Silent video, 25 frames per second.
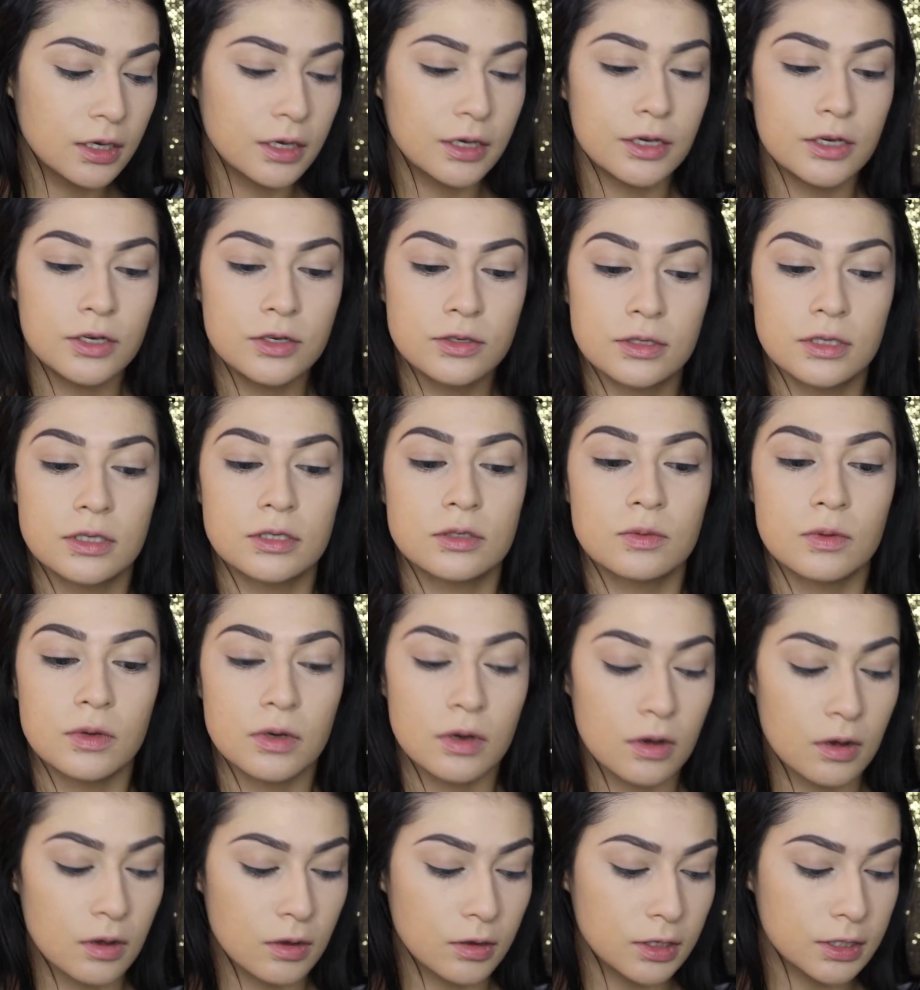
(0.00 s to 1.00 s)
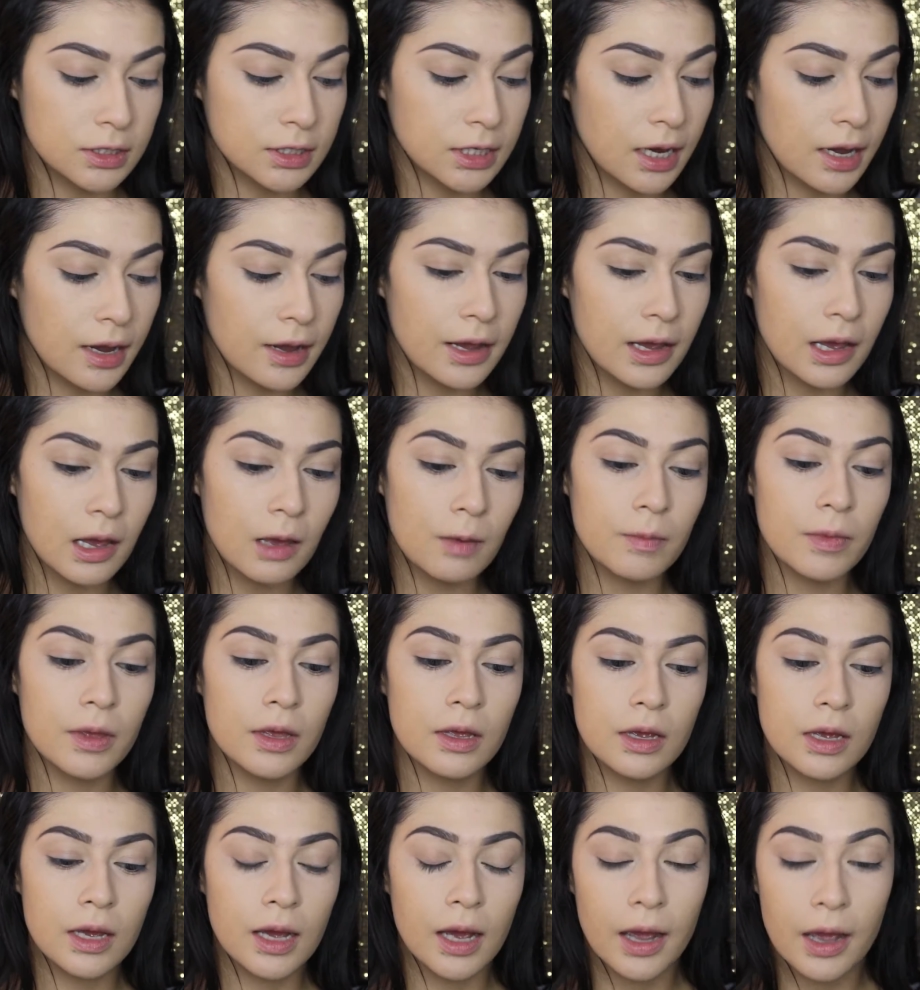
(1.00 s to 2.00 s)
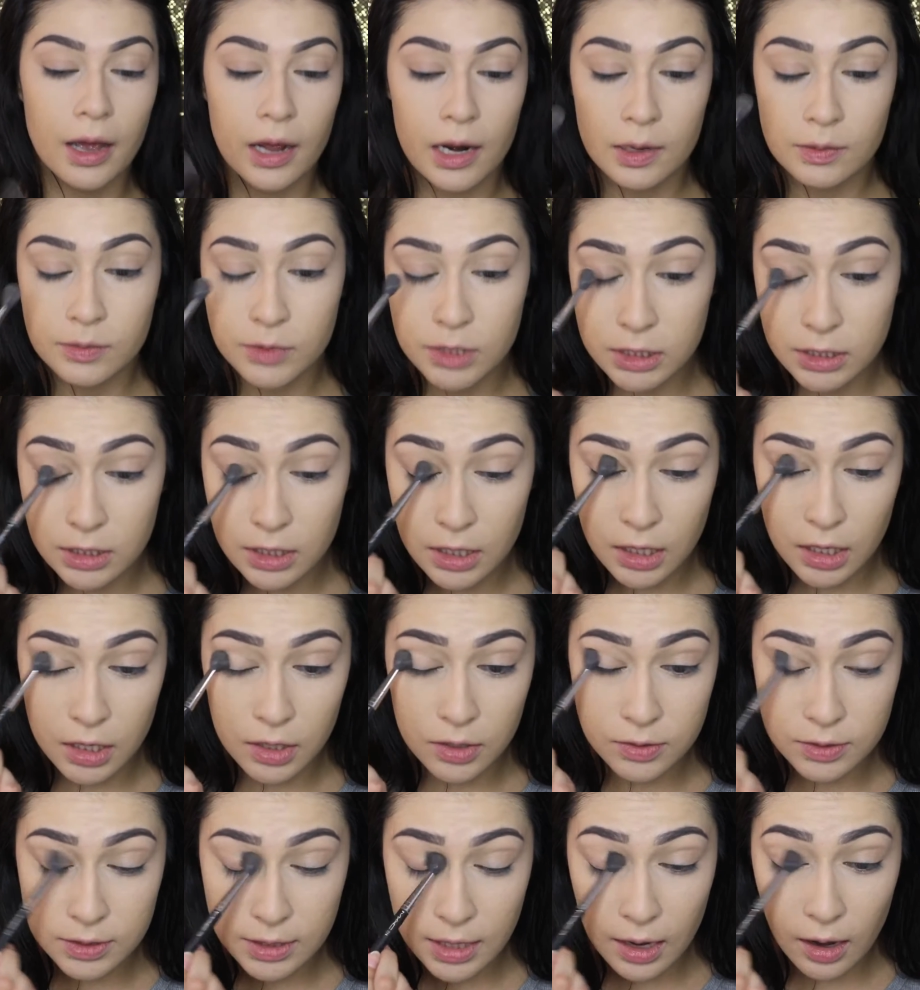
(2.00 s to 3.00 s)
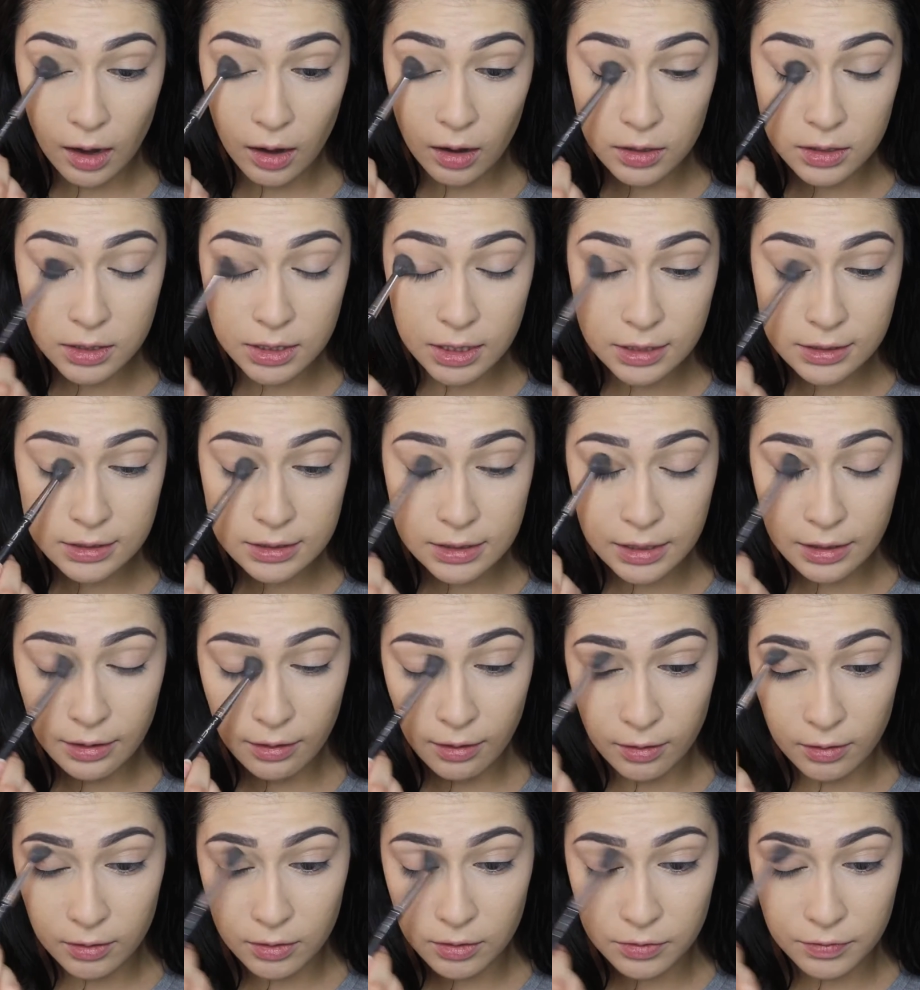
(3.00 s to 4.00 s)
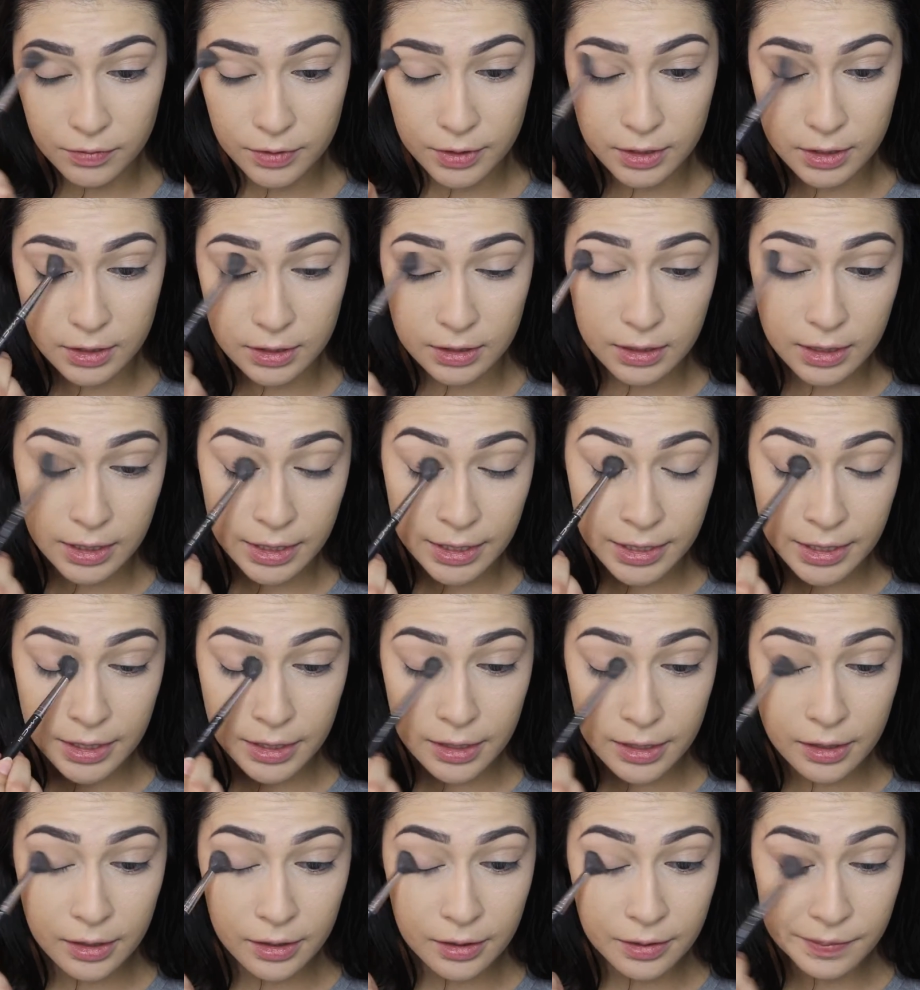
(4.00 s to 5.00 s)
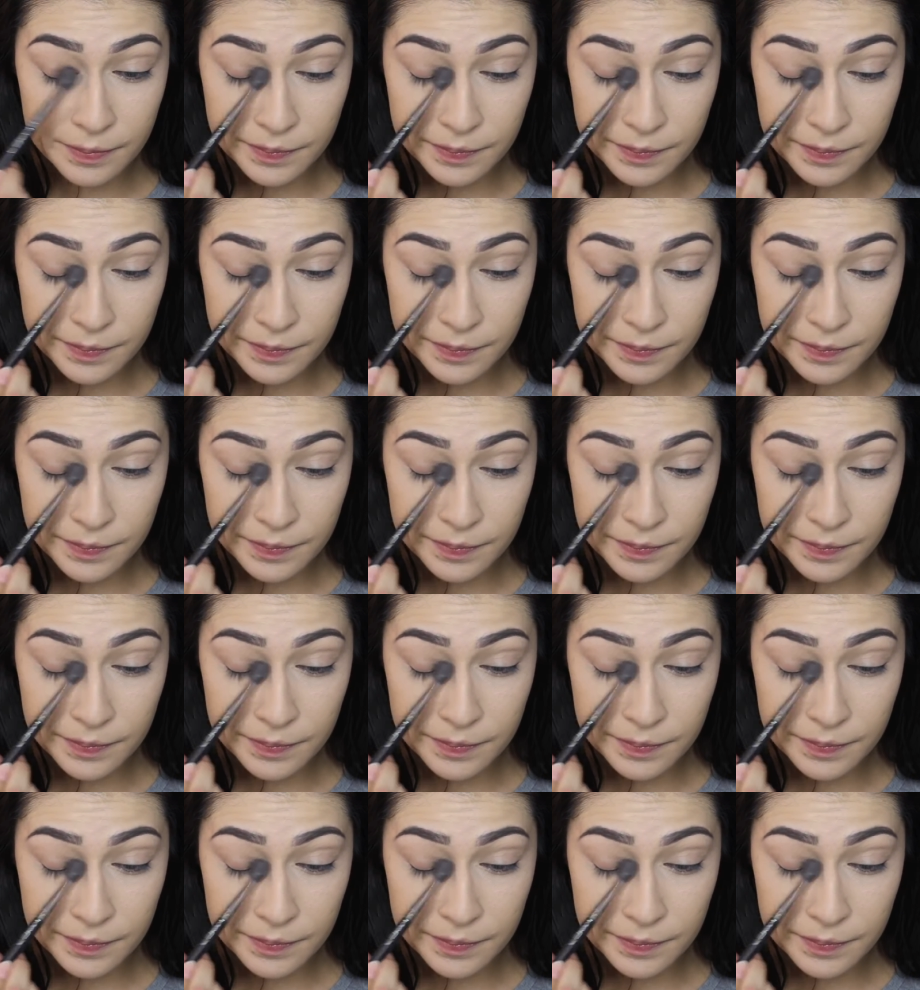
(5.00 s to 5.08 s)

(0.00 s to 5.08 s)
I use this one all the time. I'm just gonna use that, dust it all over the lid.